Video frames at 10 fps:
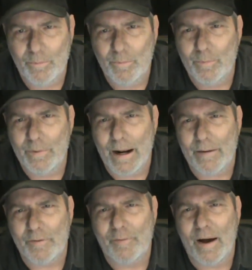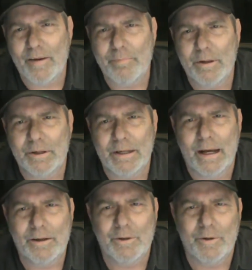that have the 5-pin
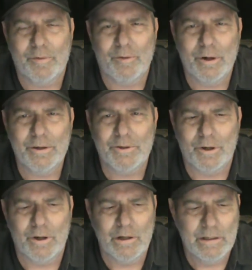connector in the freezer.